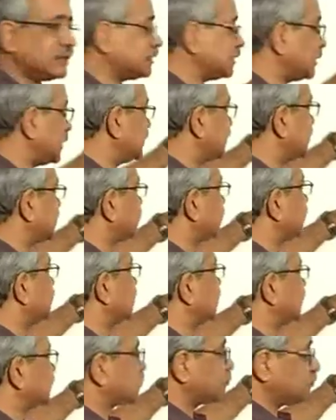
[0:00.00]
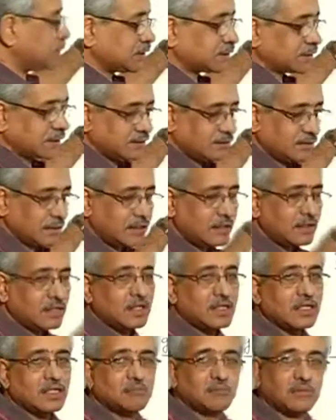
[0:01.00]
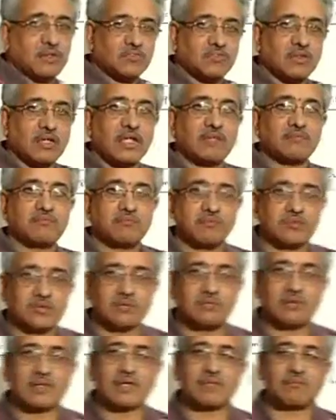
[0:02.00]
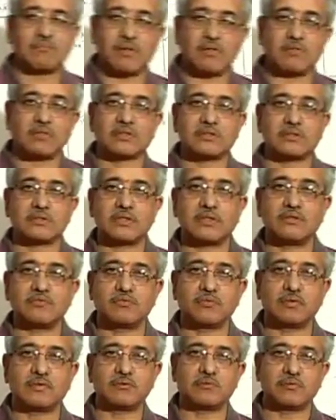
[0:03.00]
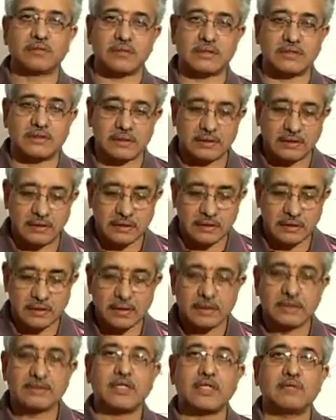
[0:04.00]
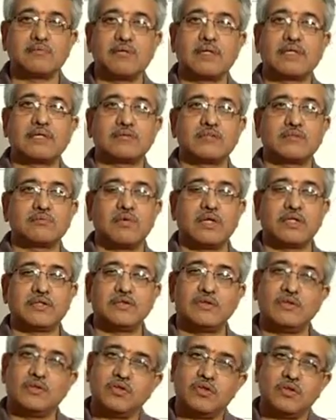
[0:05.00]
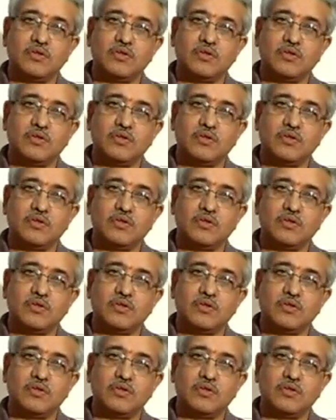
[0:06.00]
It changes from place to place anyway, but for all numerical problems from the present standpoint of this module,